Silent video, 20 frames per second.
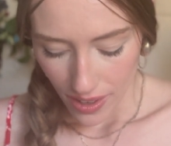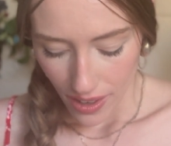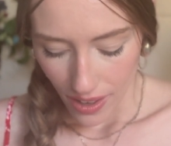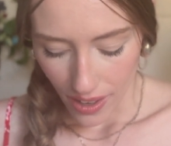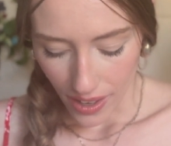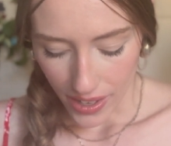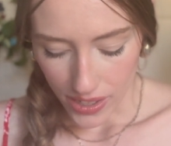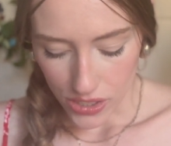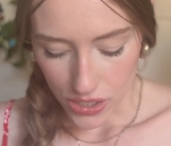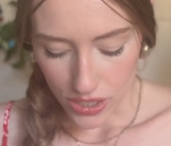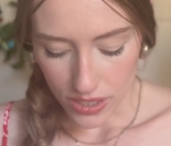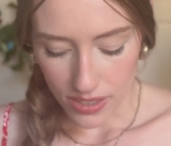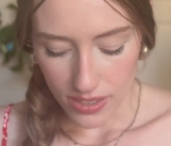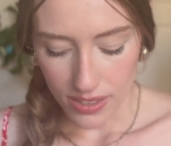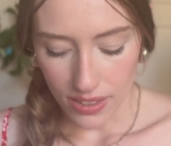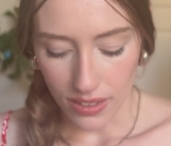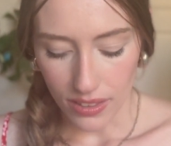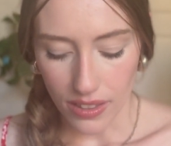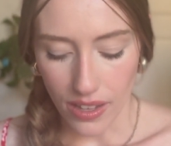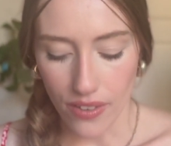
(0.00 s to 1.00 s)
I
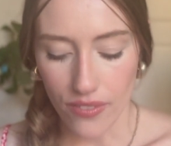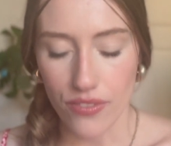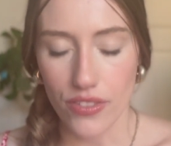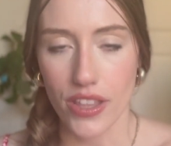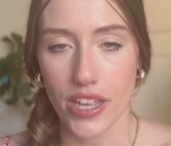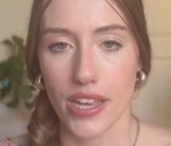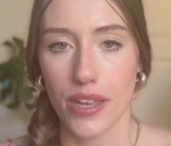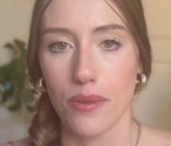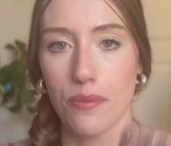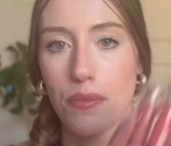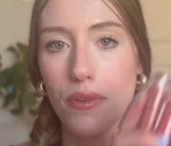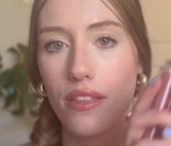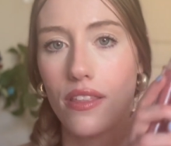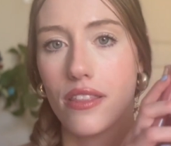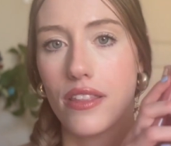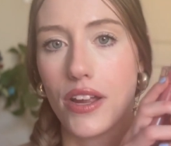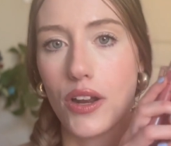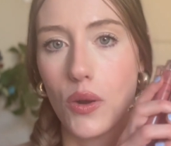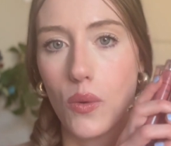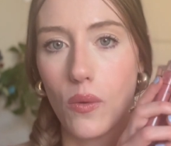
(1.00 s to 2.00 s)
just love them.
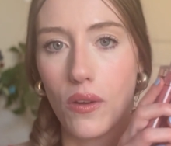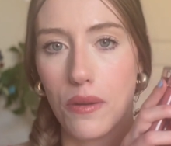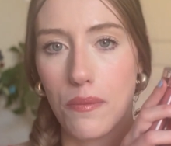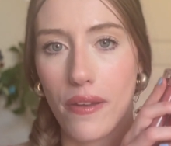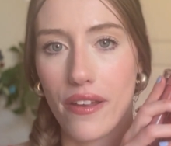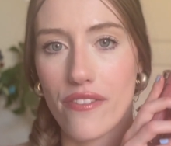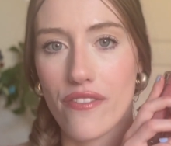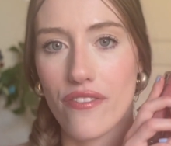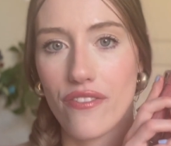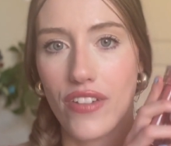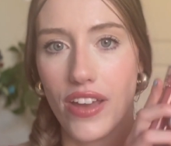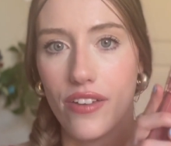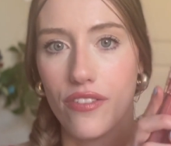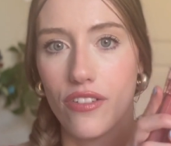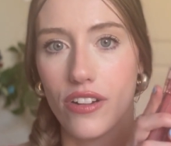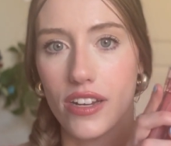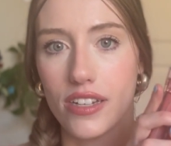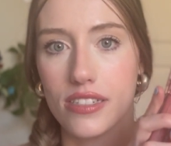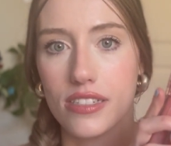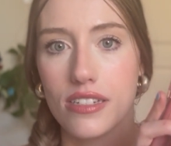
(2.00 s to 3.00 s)
They're one of my
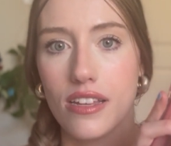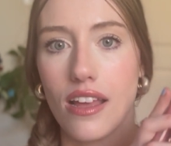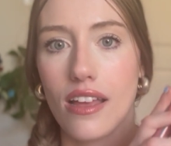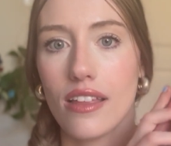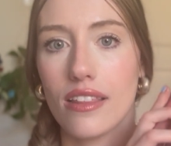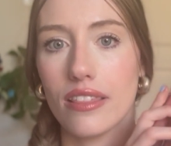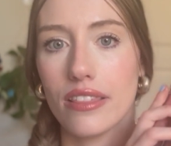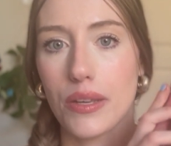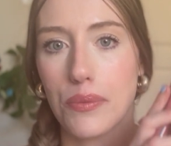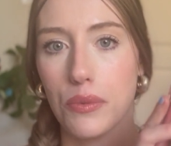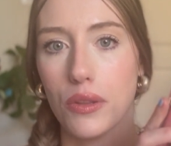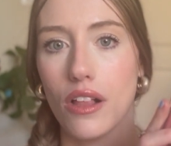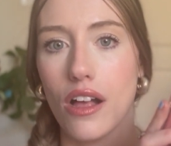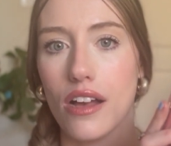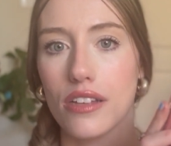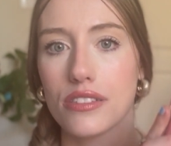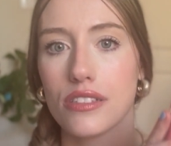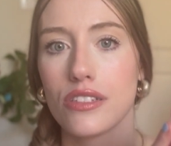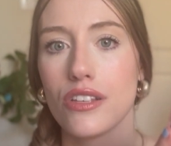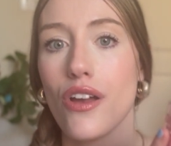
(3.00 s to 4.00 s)
favorite lip
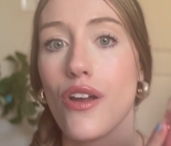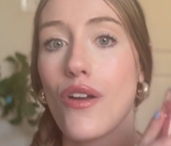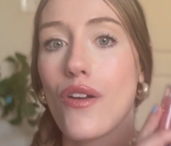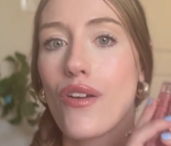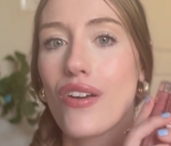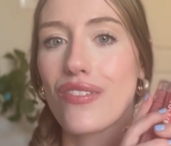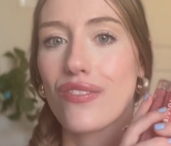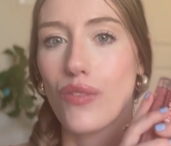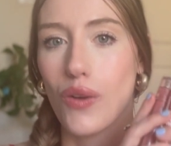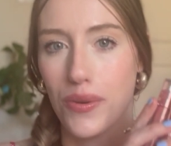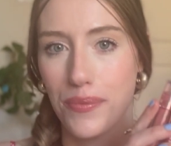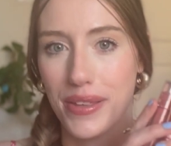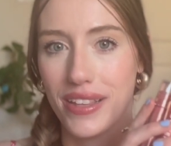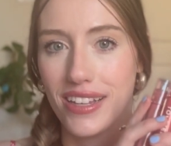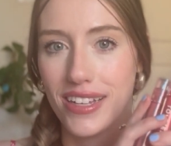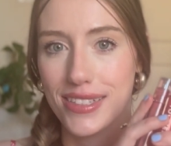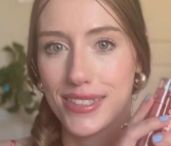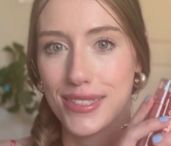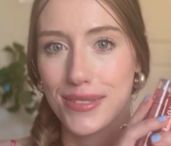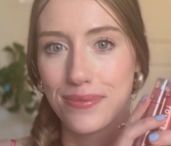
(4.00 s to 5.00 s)
gloss
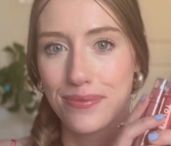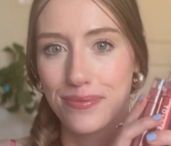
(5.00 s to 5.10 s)
formulas.